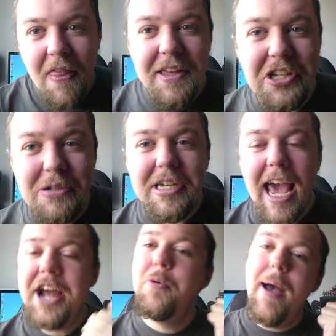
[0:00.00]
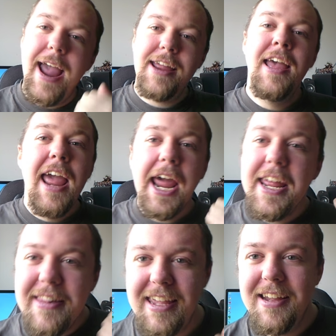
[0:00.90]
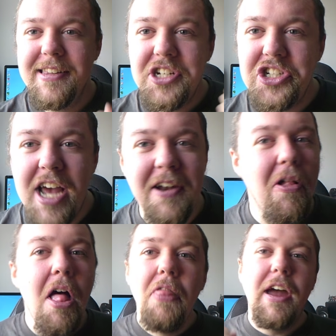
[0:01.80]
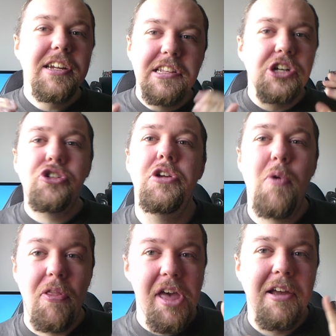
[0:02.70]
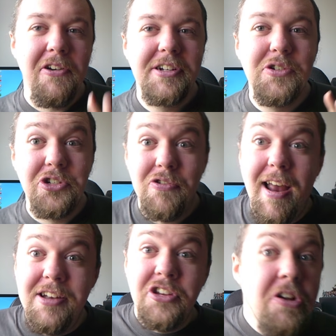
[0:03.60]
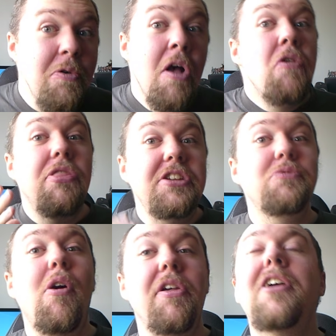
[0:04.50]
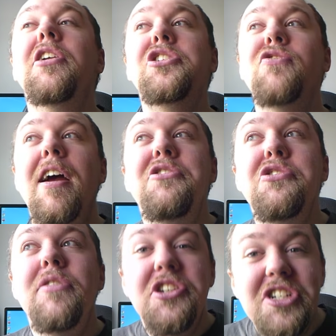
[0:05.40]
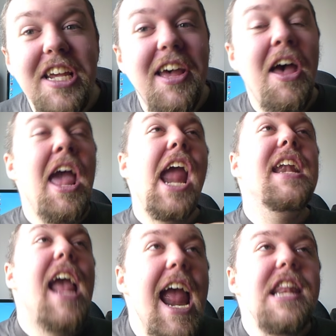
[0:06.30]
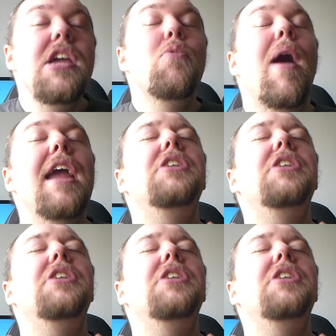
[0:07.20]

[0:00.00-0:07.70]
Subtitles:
the UK away in the English Channel. That is literally what they are going to try and do. This is what they are going to try and do this year in any way,